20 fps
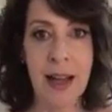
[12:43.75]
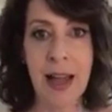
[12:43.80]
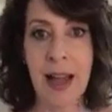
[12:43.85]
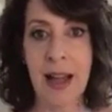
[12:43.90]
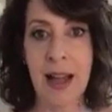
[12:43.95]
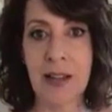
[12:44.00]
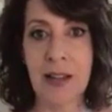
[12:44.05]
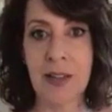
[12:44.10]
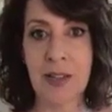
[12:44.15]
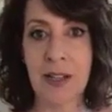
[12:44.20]

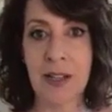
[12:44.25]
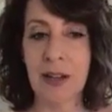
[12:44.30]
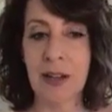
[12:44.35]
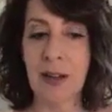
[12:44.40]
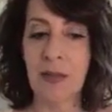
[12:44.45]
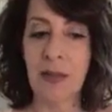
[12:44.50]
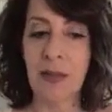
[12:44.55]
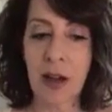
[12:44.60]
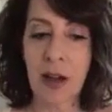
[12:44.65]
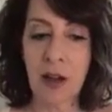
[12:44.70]
And
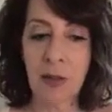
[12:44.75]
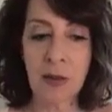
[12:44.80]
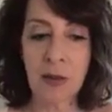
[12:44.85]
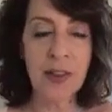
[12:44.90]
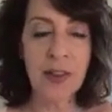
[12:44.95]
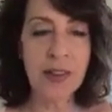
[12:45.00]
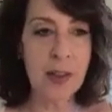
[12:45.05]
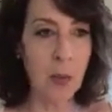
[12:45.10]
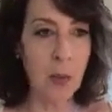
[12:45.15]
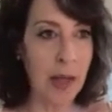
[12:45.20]
the other
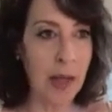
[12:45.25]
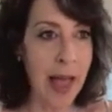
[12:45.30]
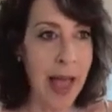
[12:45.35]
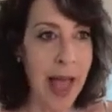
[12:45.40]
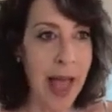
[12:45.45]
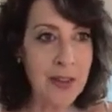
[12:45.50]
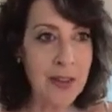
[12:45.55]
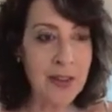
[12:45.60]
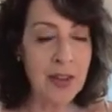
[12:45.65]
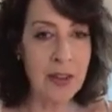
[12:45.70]
thing that will
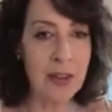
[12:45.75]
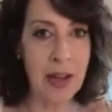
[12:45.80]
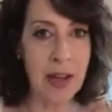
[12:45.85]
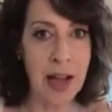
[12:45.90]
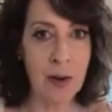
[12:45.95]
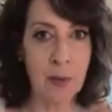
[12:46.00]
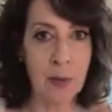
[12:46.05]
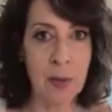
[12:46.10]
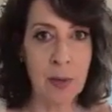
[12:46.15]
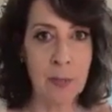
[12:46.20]
add to
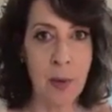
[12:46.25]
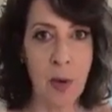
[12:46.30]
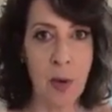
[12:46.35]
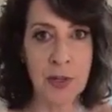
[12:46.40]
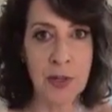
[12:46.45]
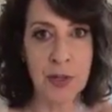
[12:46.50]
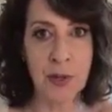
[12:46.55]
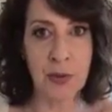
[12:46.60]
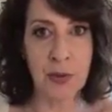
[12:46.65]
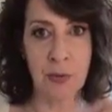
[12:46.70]
that
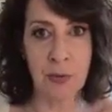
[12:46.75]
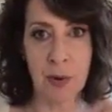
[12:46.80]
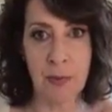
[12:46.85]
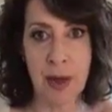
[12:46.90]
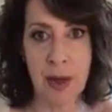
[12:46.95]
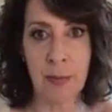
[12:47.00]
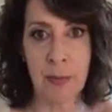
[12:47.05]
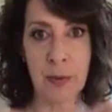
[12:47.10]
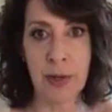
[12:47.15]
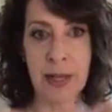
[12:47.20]
reupholstery,
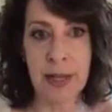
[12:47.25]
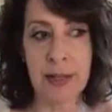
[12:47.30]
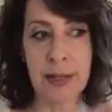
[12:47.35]
remember,